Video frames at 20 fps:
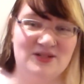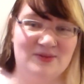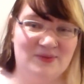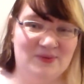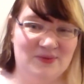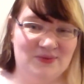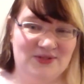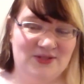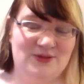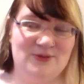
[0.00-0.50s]
they
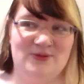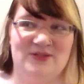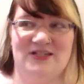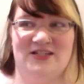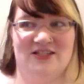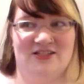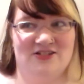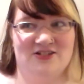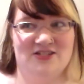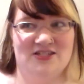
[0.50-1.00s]
were only three
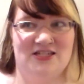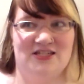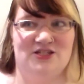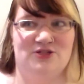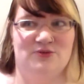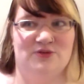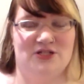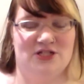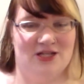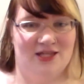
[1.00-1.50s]
dollars
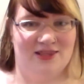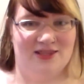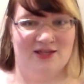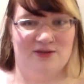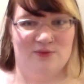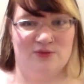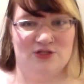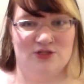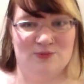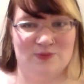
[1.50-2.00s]
each, which I
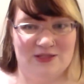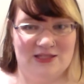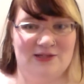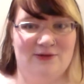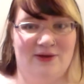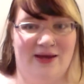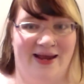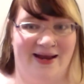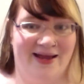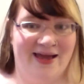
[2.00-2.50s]
think was
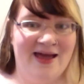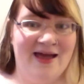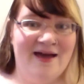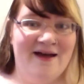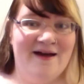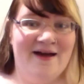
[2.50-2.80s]
really great.